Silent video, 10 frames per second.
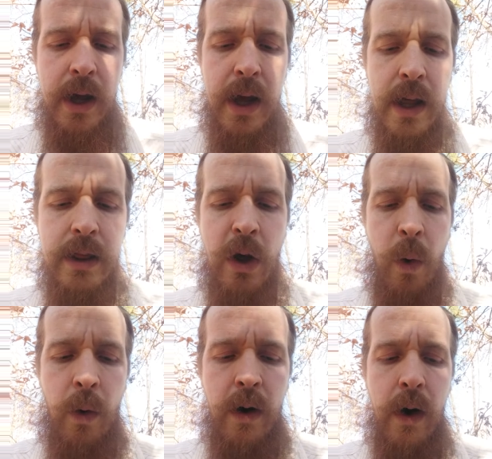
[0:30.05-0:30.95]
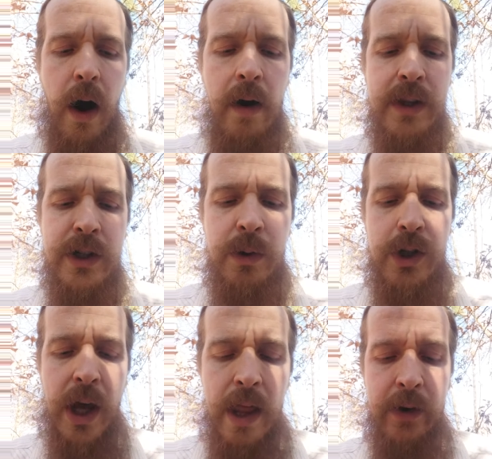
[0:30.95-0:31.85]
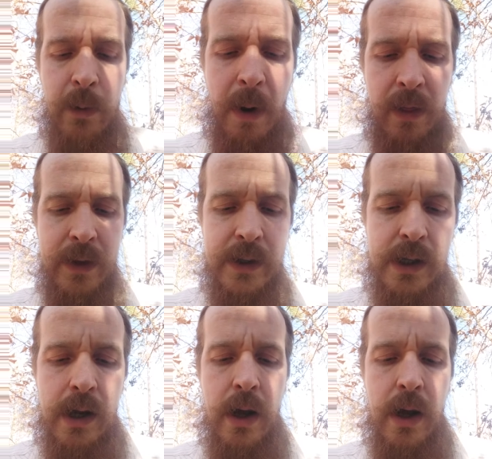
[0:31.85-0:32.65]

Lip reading: in the order of the Jewish calendar months.